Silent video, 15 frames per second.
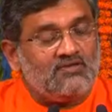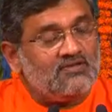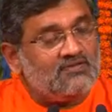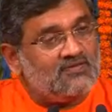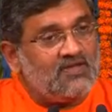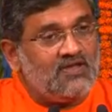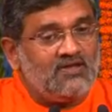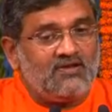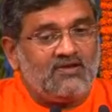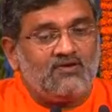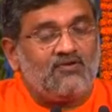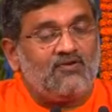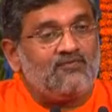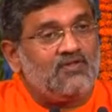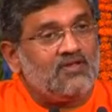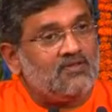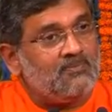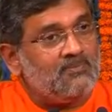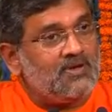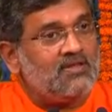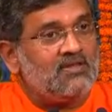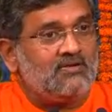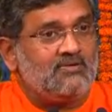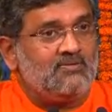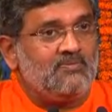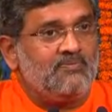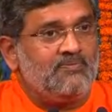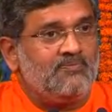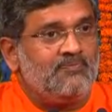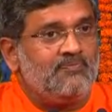the secret of this bala.
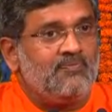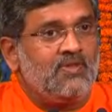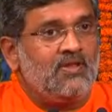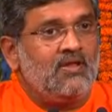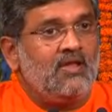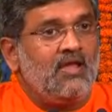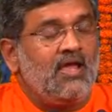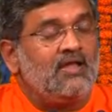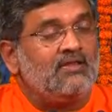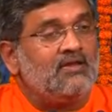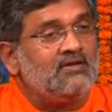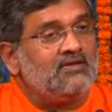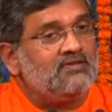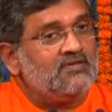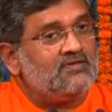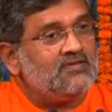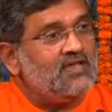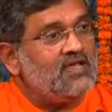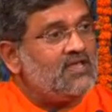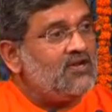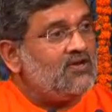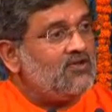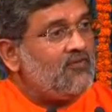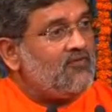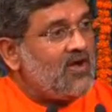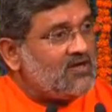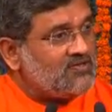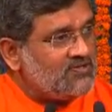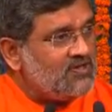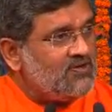And that is the secret of
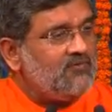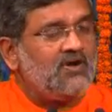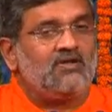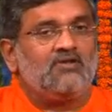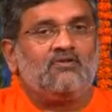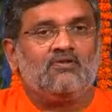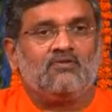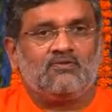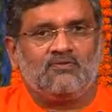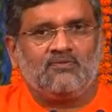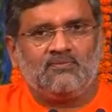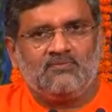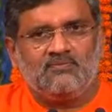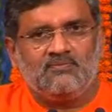Ashirvad also.